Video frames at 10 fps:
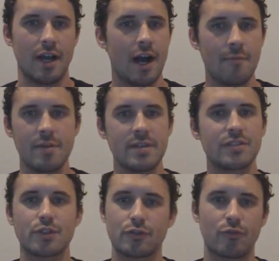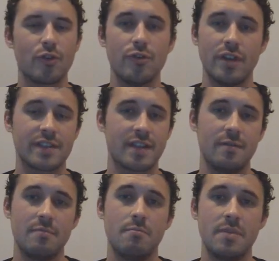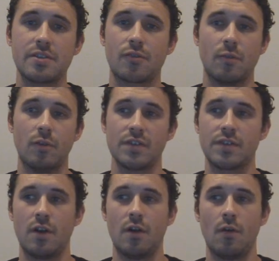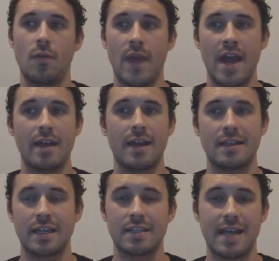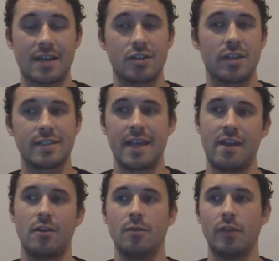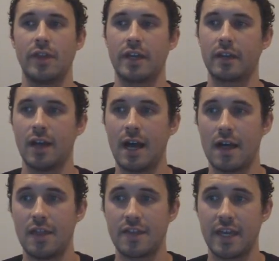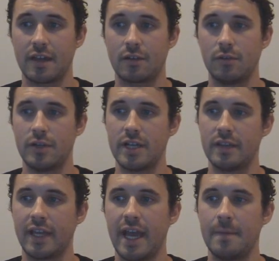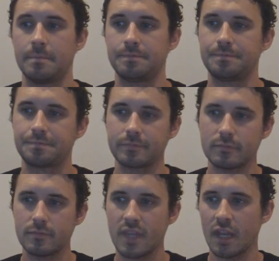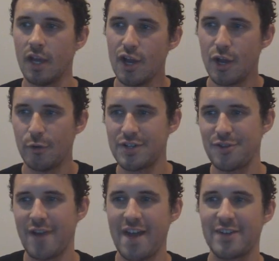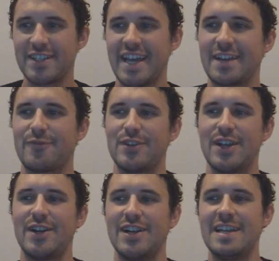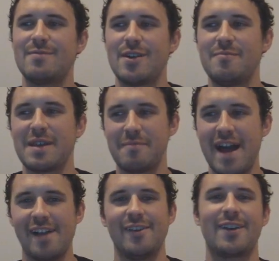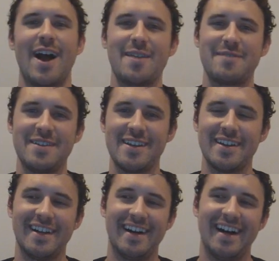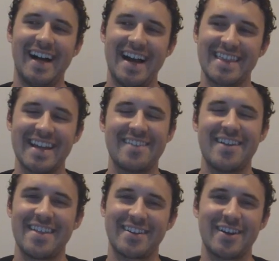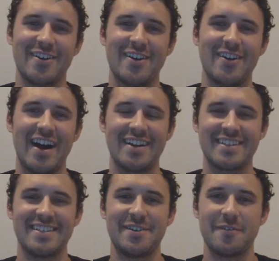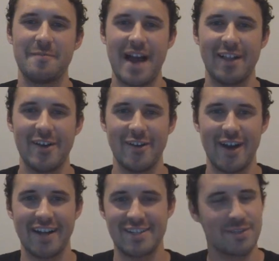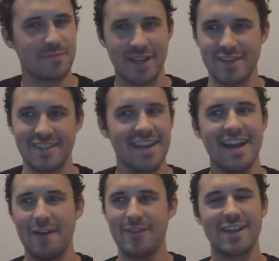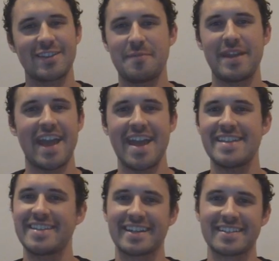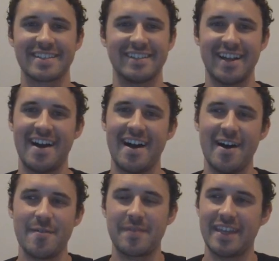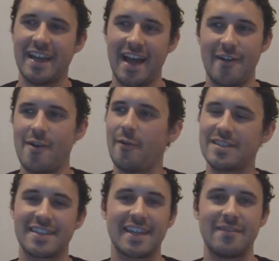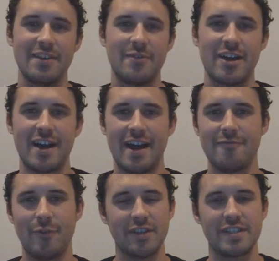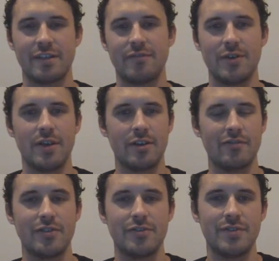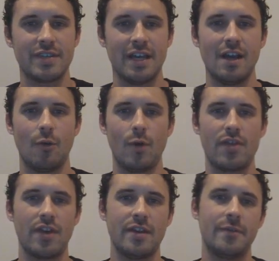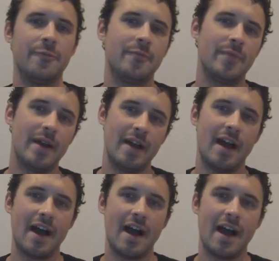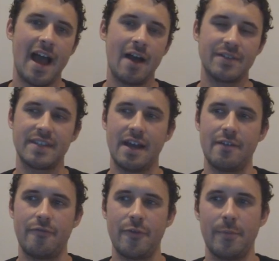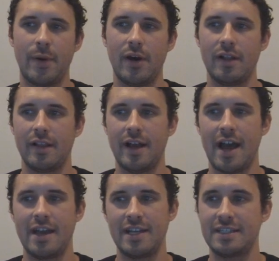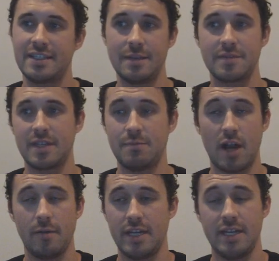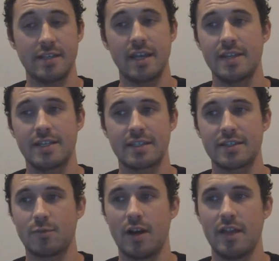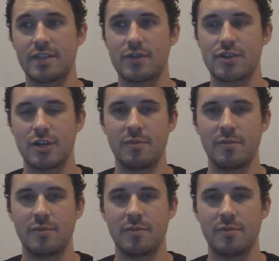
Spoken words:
I'm going to be screwed, and it's going to be miserable. So that, I think, is actually a terrible thing that they included in the game. Who would you rather take for dinner, Ibra or Big Ballo? Gotta be, I think I'd rather go out to dinner with Ballo, just because I feel like there'd be antics. I don't know what to think of Ibra. I've only seen a few interviews with him outside of football, and he has antics as well, that's for sure.